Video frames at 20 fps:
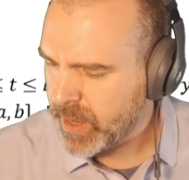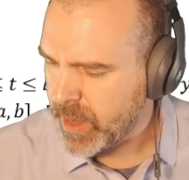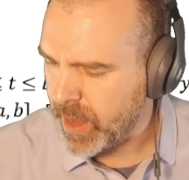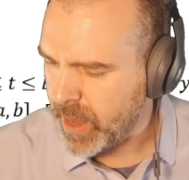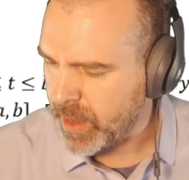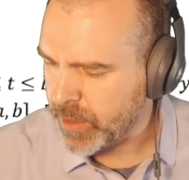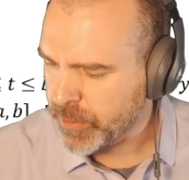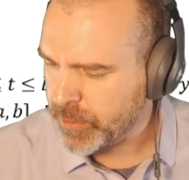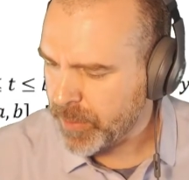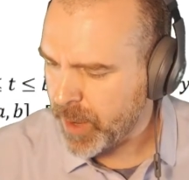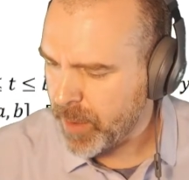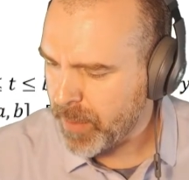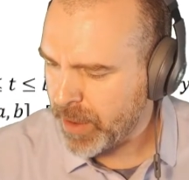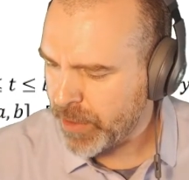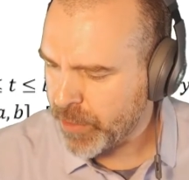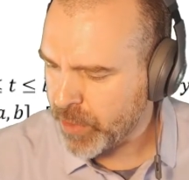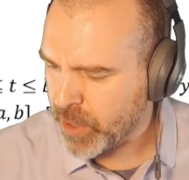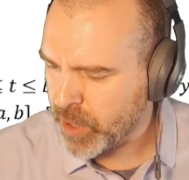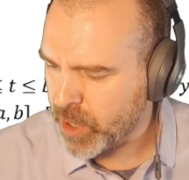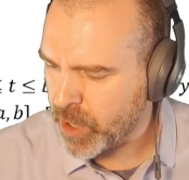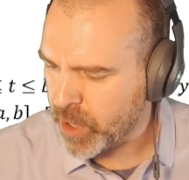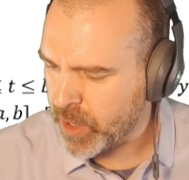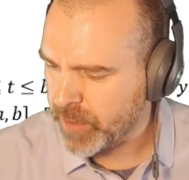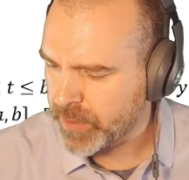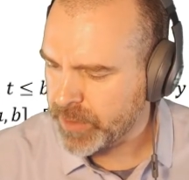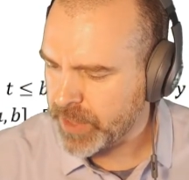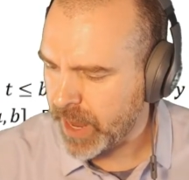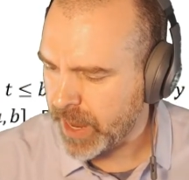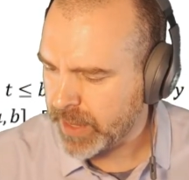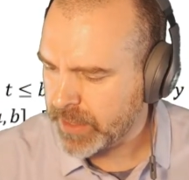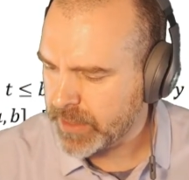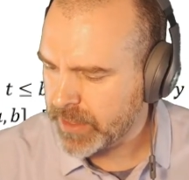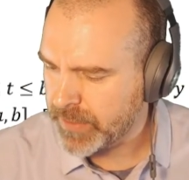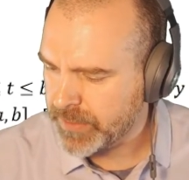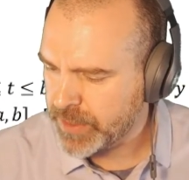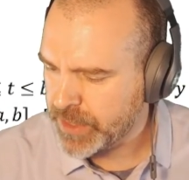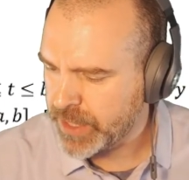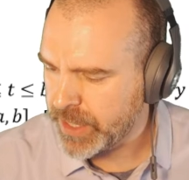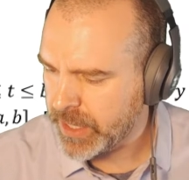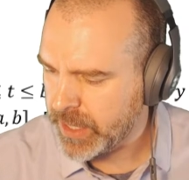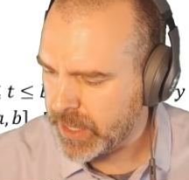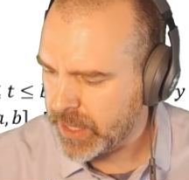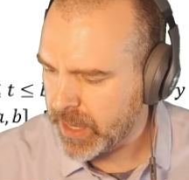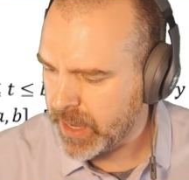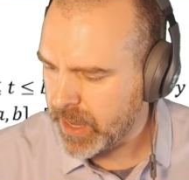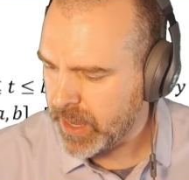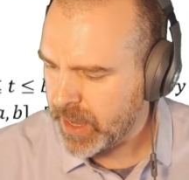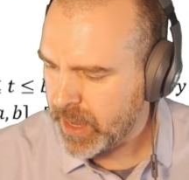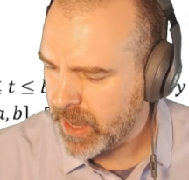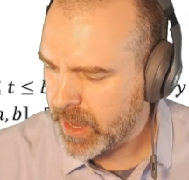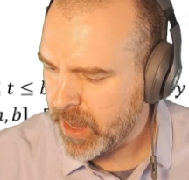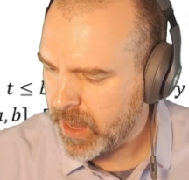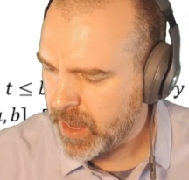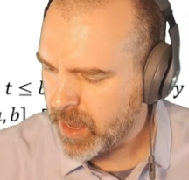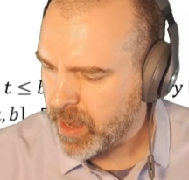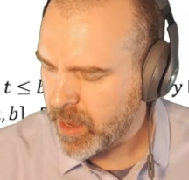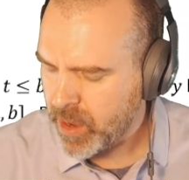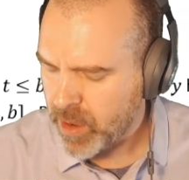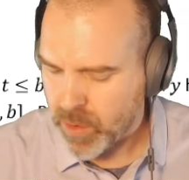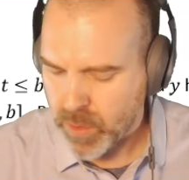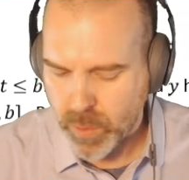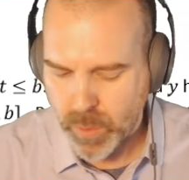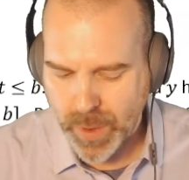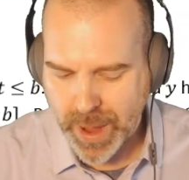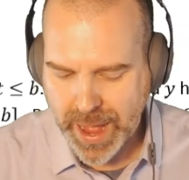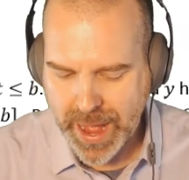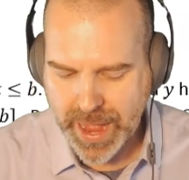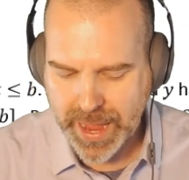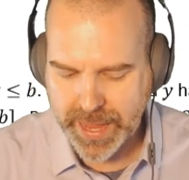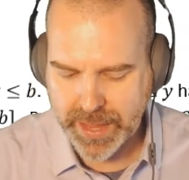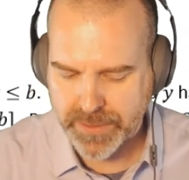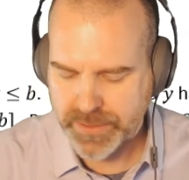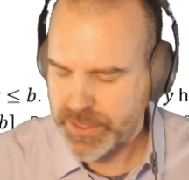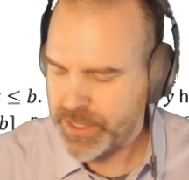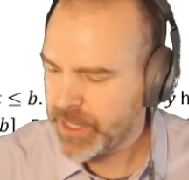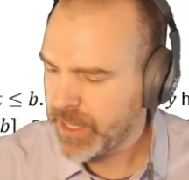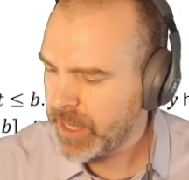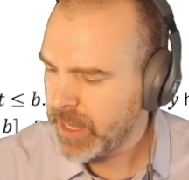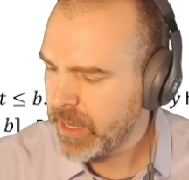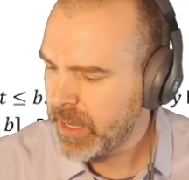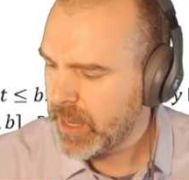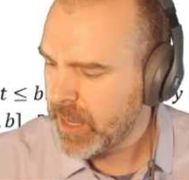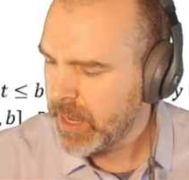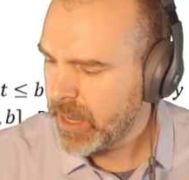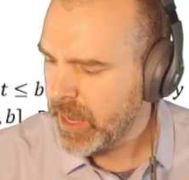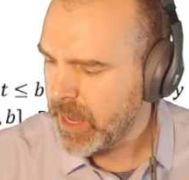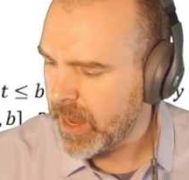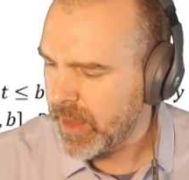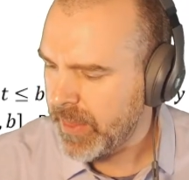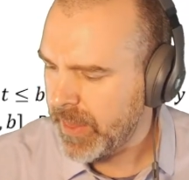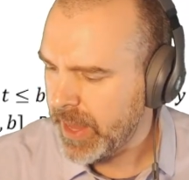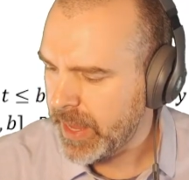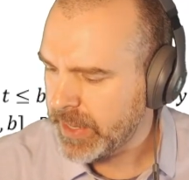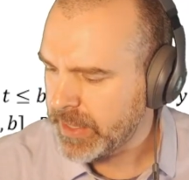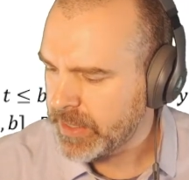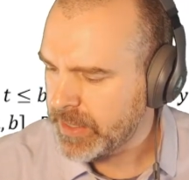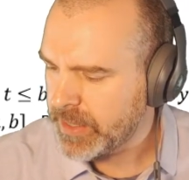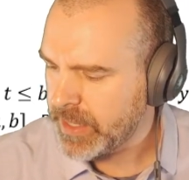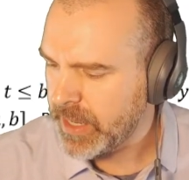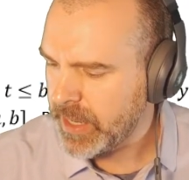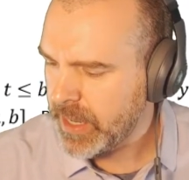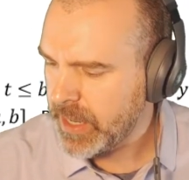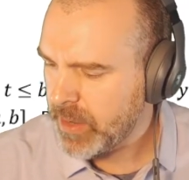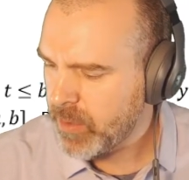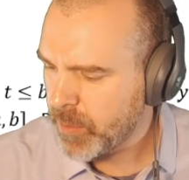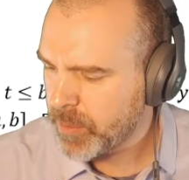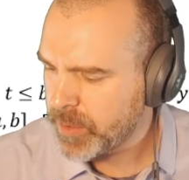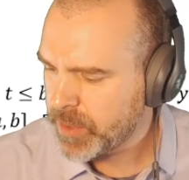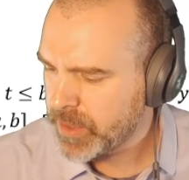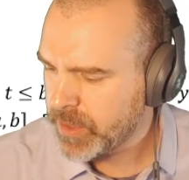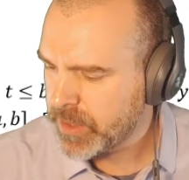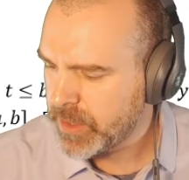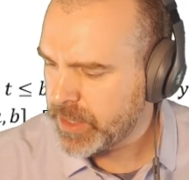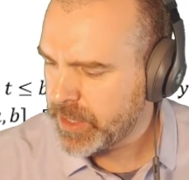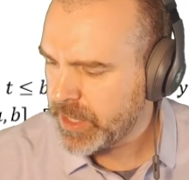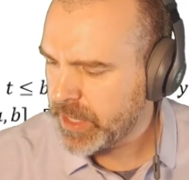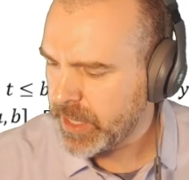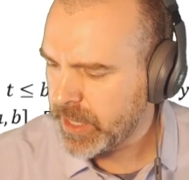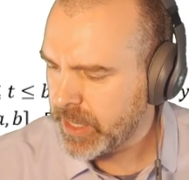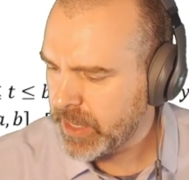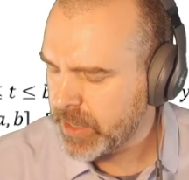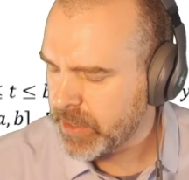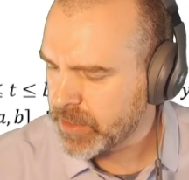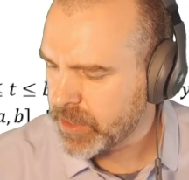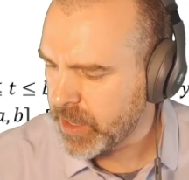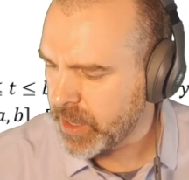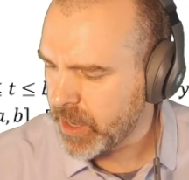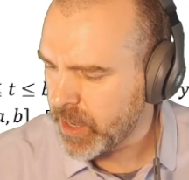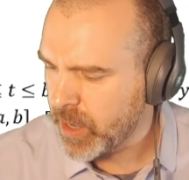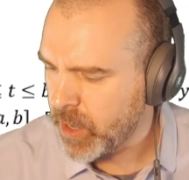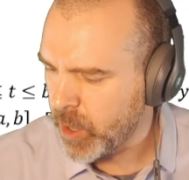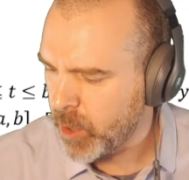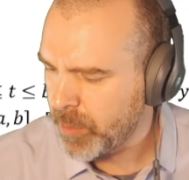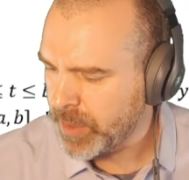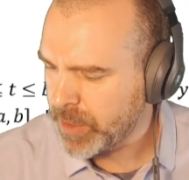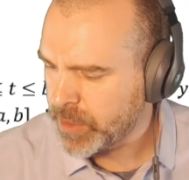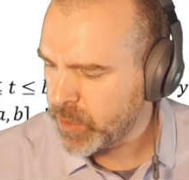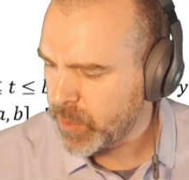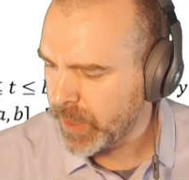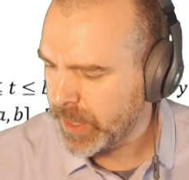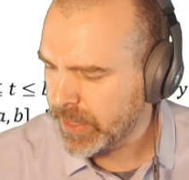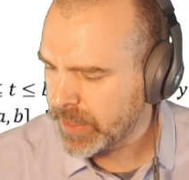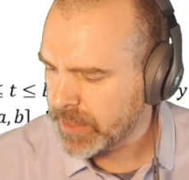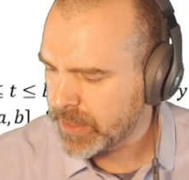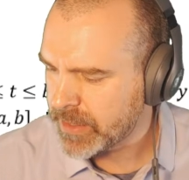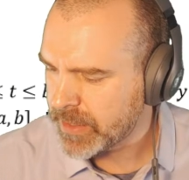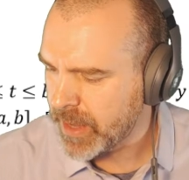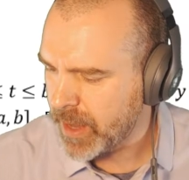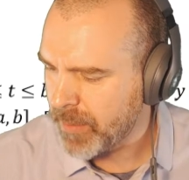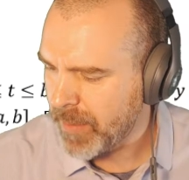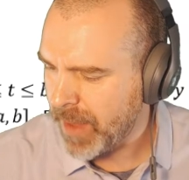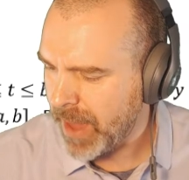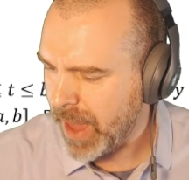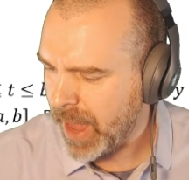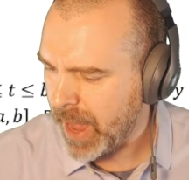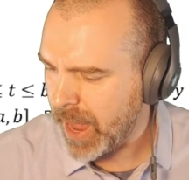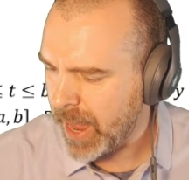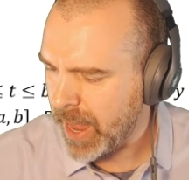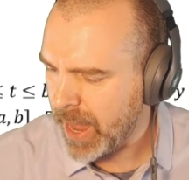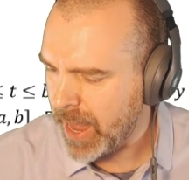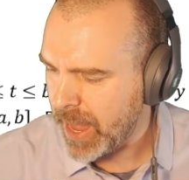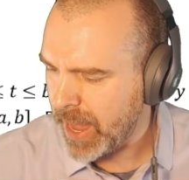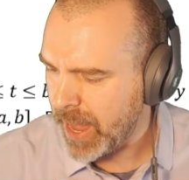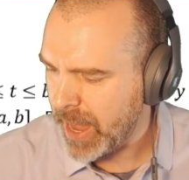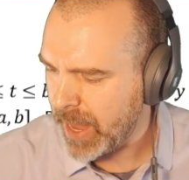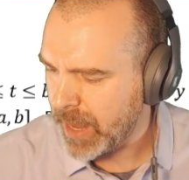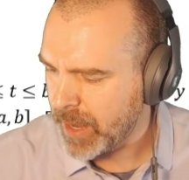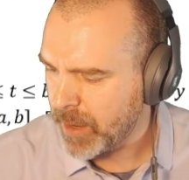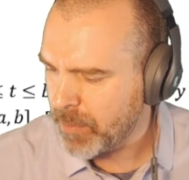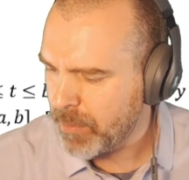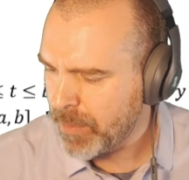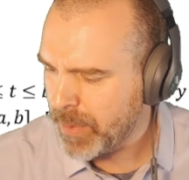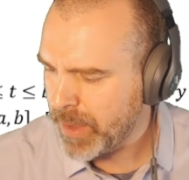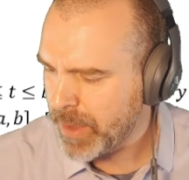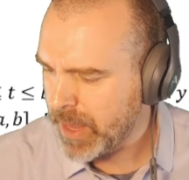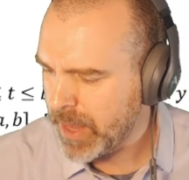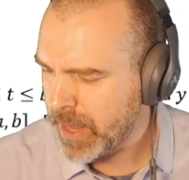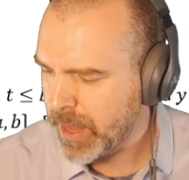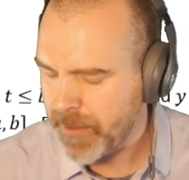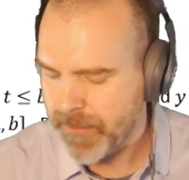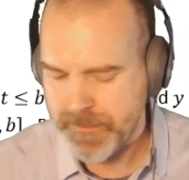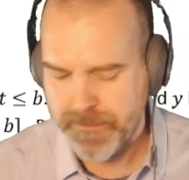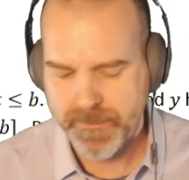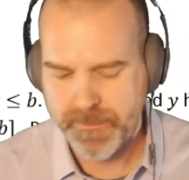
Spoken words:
As parametric curves x of t, y of t, and then t is going to go between some a and b.